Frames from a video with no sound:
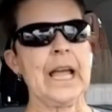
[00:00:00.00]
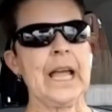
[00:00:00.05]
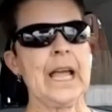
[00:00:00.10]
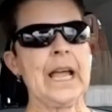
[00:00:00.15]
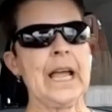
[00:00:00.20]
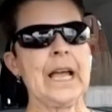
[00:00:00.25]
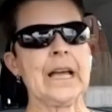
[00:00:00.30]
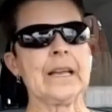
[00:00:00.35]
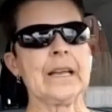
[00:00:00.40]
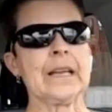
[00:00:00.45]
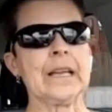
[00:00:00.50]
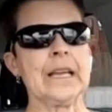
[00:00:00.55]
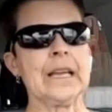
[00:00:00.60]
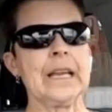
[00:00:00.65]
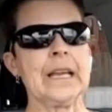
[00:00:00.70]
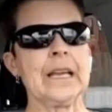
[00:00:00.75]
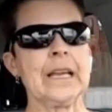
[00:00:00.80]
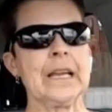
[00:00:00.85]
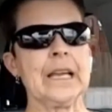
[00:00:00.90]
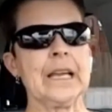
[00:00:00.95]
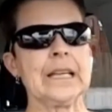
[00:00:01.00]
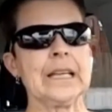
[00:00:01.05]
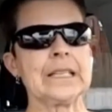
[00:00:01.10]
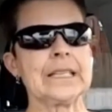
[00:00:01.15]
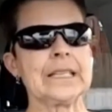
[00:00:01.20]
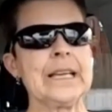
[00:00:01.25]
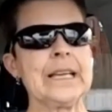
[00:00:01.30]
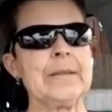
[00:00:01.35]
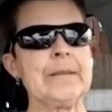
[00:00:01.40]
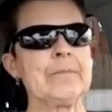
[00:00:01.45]
And it
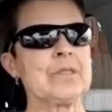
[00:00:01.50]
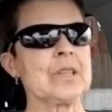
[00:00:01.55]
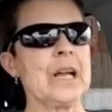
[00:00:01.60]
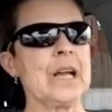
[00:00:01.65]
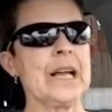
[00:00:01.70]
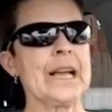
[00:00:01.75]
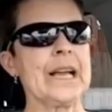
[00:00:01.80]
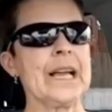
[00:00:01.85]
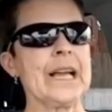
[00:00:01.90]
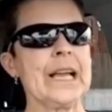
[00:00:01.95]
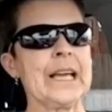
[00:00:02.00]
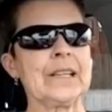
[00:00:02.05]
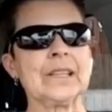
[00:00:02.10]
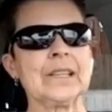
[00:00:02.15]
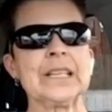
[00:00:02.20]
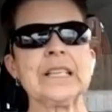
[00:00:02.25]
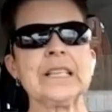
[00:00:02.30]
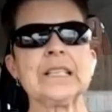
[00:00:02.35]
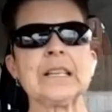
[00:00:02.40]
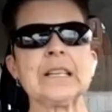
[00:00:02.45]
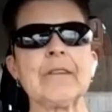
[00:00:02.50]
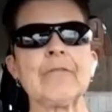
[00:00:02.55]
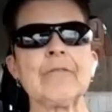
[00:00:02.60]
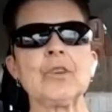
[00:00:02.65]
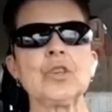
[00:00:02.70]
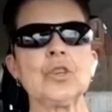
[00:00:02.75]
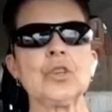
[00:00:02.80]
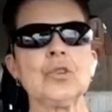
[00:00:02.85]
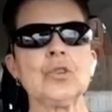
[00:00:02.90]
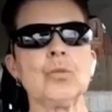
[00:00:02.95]
seems like at least every
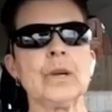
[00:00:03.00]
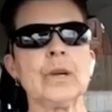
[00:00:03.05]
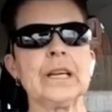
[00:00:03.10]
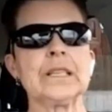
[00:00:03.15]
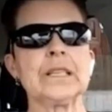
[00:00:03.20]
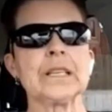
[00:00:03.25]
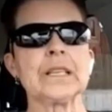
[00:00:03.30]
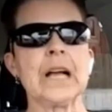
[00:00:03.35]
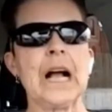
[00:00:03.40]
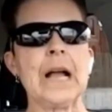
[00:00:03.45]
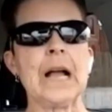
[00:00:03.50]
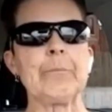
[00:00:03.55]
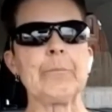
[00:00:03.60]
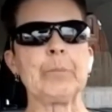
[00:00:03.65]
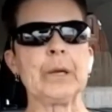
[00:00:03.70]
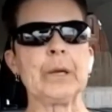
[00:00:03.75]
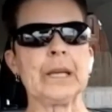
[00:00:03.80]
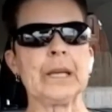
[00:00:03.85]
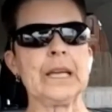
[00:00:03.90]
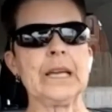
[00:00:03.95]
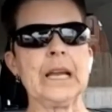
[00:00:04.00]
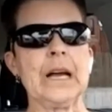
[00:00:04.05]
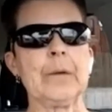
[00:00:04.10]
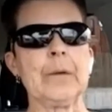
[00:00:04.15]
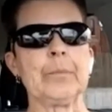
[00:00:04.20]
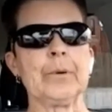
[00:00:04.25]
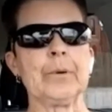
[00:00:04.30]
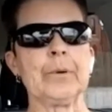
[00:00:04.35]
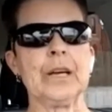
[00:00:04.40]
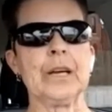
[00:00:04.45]
2 weeks, I'm picking
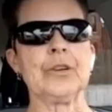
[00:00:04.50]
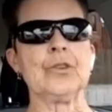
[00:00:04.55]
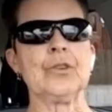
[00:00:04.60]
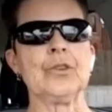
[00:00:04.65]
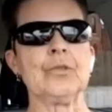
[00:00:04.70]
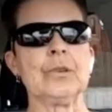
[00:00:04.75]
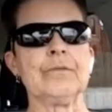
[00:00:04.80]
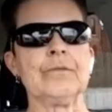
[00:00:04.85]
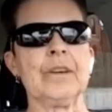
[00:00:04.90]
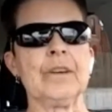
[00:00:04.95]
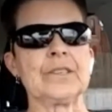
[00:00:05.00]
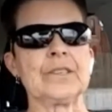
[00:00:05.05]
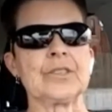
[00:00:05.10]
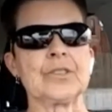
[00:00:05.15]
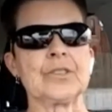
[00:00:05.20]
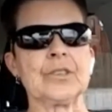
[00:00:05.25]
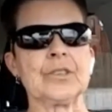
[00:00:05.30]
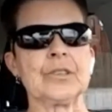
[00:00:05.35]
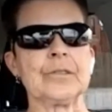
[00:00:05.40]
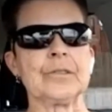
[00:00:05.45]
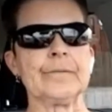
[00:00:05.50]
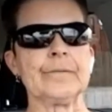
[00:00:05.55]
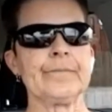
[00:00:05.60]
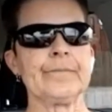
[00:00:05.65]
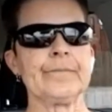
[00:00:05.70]
up a new investor.